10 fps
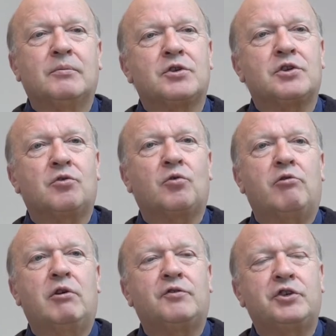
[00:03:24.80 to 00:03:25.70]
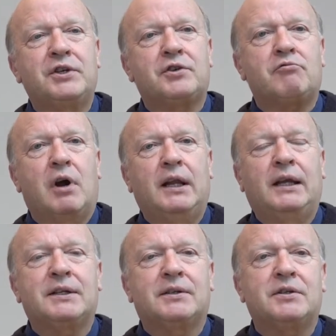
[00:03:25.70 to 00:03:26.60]
story of Jesus
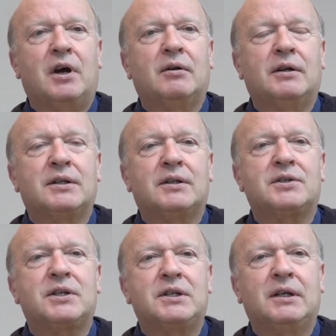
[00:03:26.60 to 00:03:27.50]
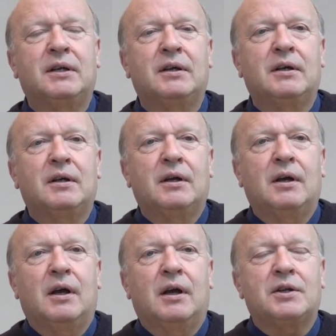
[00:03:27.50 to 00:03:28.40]
riding into the town, into the city.
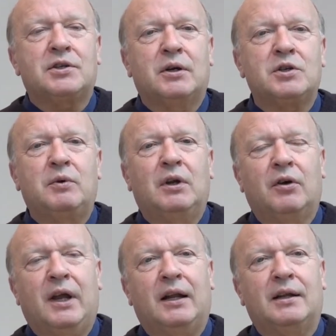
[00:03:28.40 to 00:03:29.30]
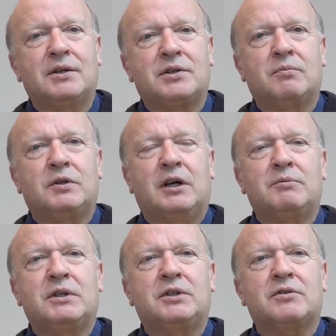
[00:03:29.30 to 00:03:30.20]
And so as we look at it,
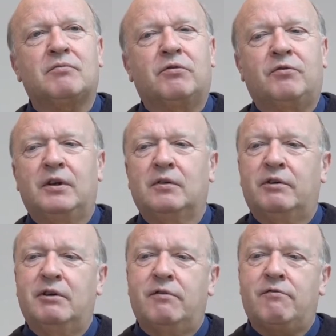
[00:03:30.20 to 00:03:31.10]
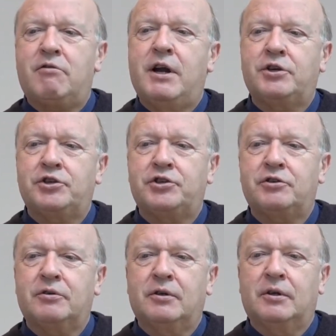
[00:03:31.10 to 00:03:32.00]
sometimes it doesn't feel very fresh.
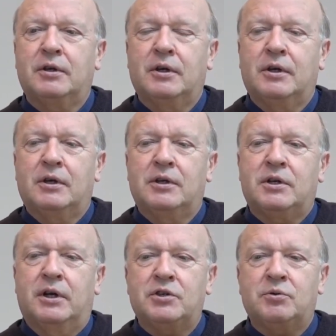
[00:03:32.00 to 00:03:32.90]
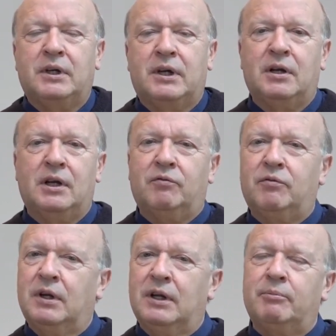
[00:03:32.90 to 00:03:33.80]
So I just want to kind of
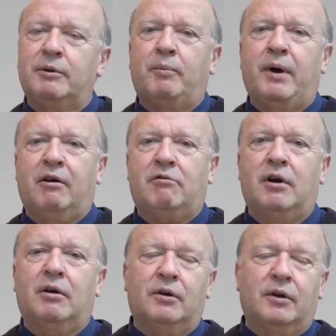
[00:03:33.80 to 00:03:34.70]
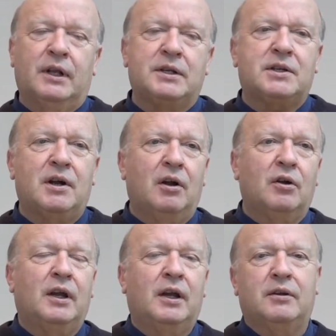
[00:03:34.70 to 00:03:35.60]
give a little bit of background and then start
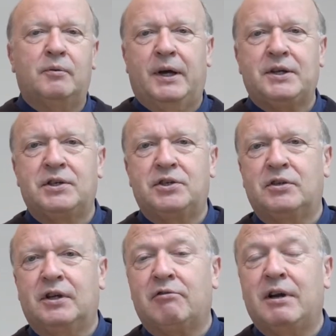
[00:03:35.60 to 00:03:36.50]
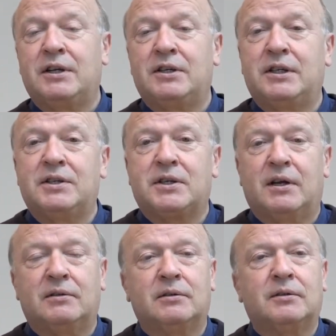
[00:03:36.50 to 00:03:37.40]
looking at the passage in greater
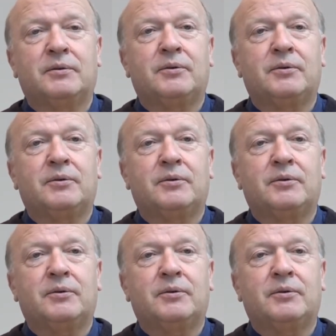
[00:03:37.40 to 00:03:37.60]
detail.